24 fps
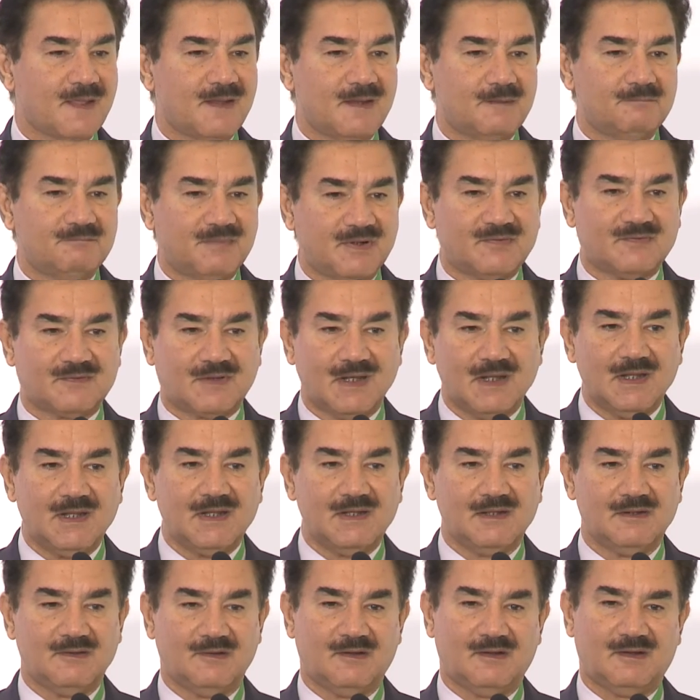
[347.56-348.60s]
but
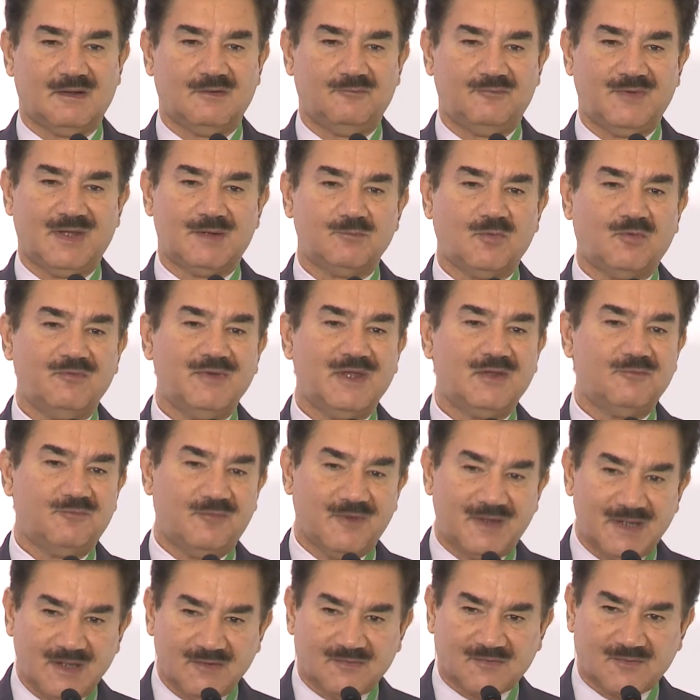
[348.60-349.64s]
still we are moving
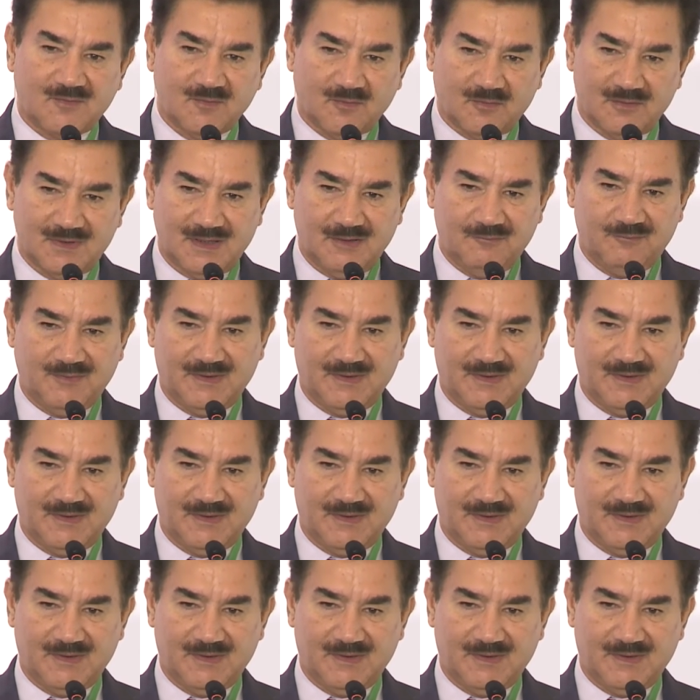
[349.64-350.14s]
very slowly.